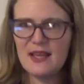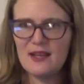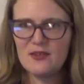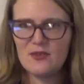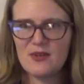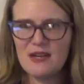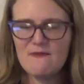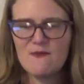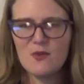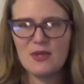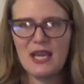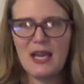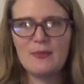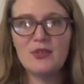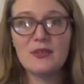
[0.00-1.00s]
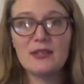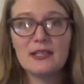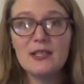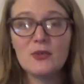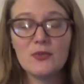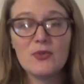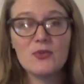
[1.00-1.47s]
that great
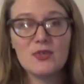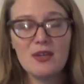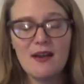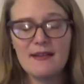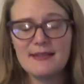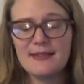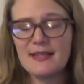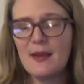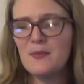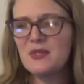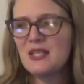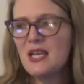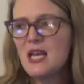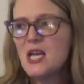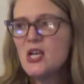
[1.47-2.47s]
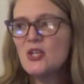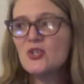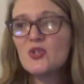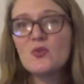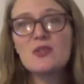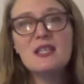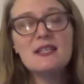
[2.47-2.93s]
vocabulary or those concepts.
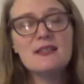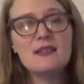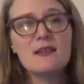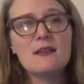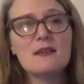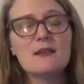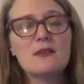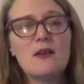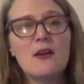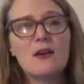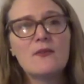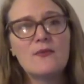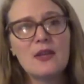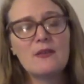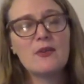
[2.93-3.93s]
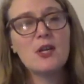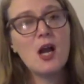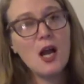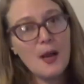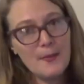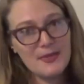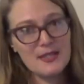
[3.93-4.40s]
So this is our favorite
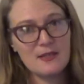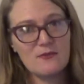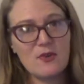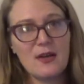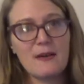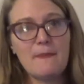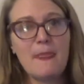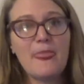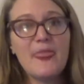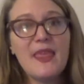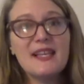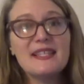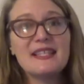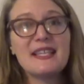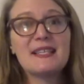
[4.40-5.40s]
opposite rhyme. This